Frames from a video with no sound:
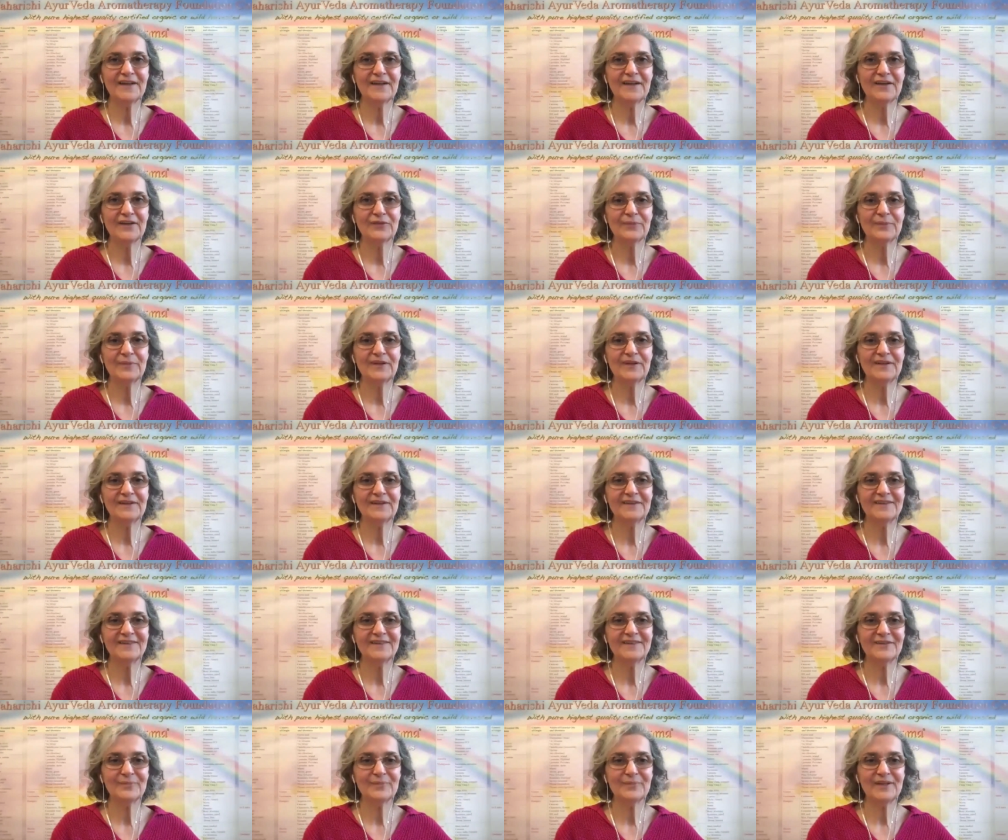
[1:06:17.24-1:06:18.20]
it has
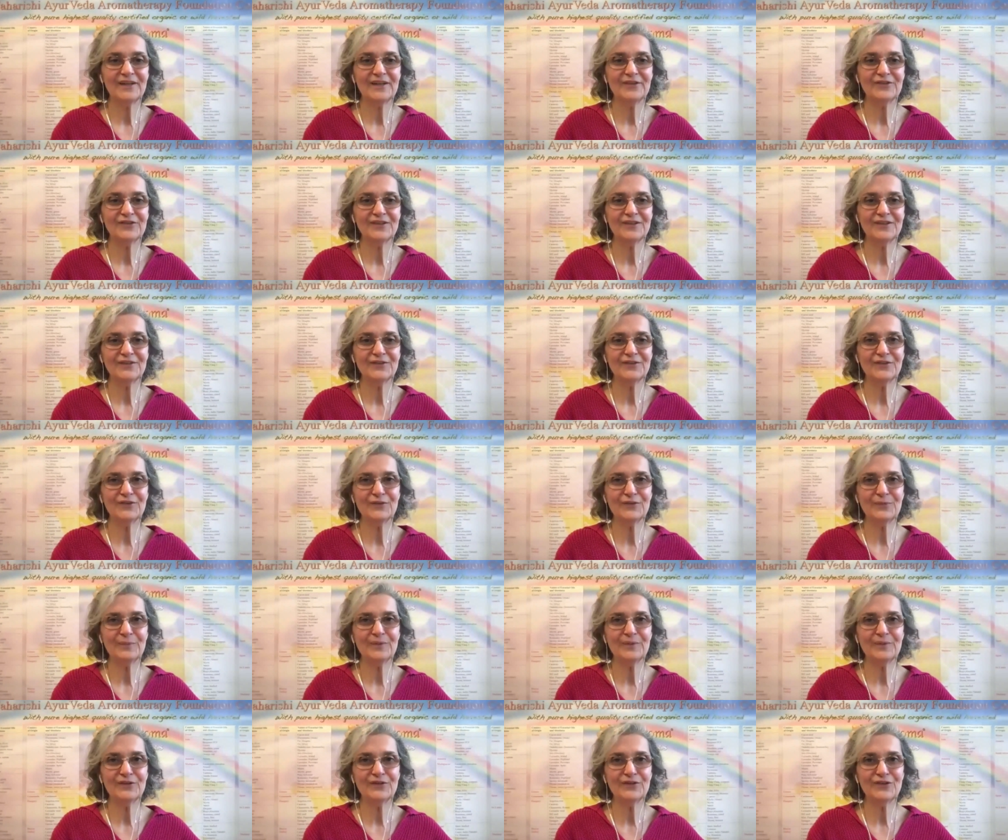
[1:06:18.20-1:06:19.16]
been a pleasure to
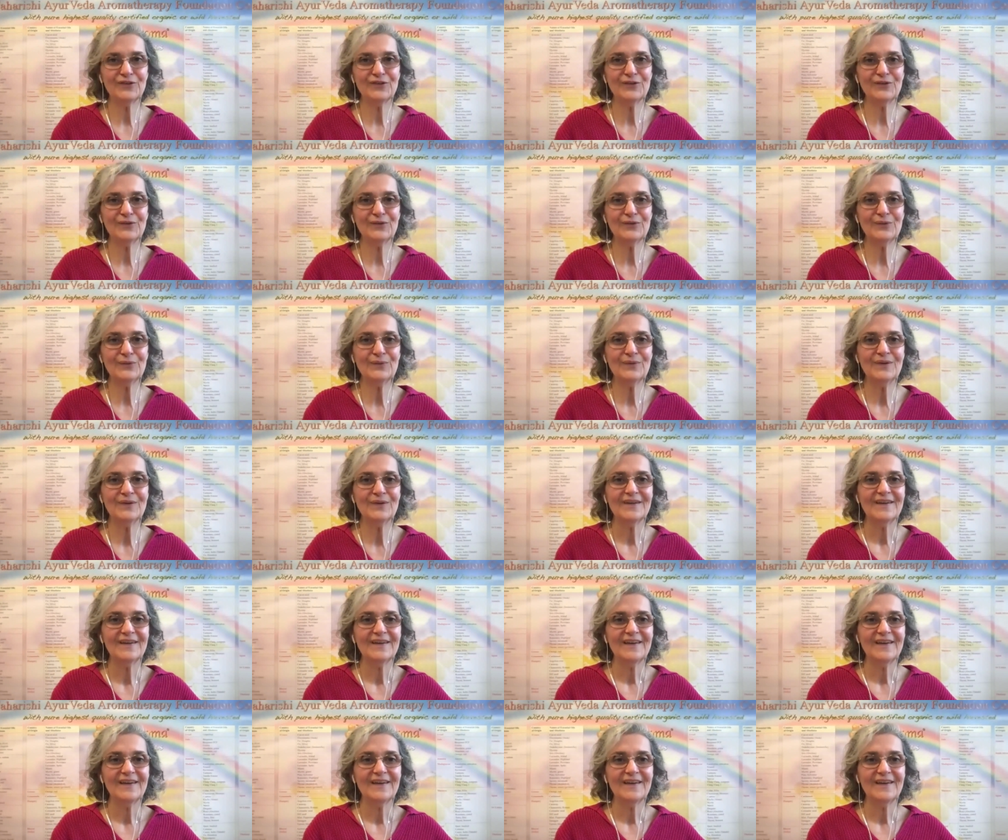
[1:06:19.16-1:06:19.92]
speak to you.